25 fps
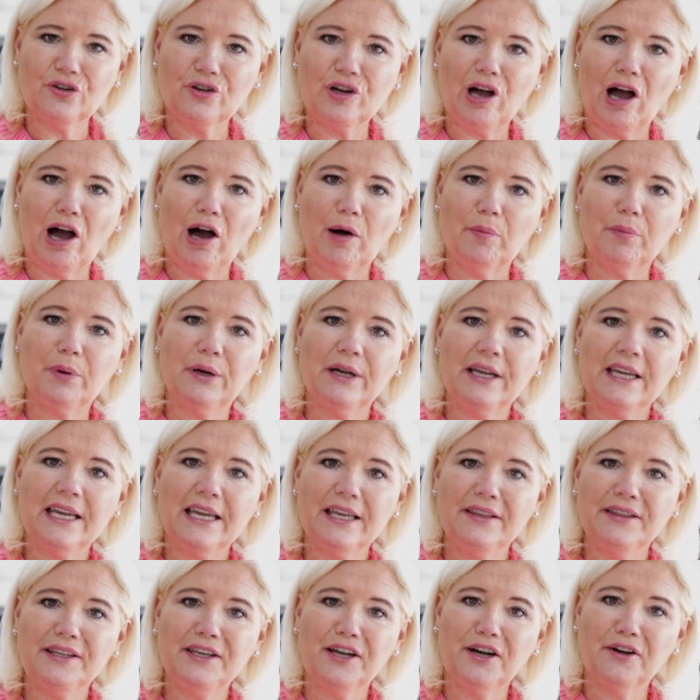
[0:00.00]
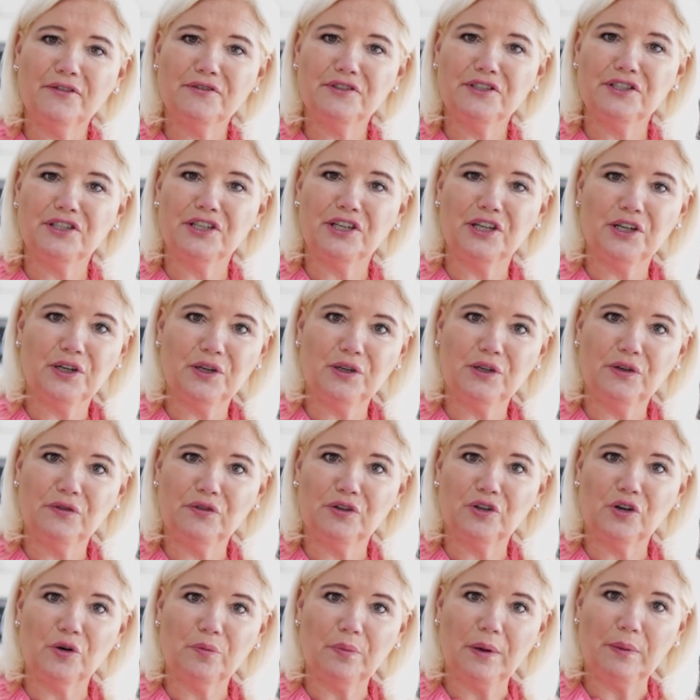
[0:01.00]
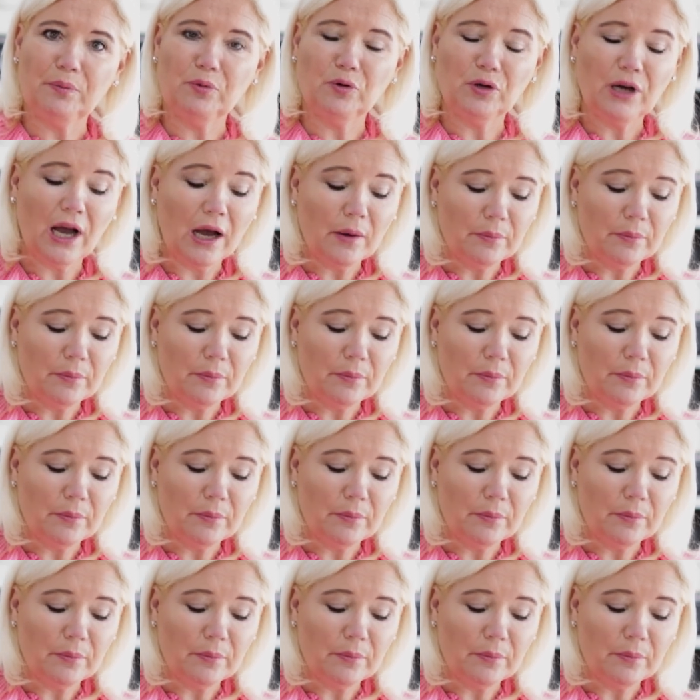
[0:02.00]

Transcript: knock up in the afternoon if you've got people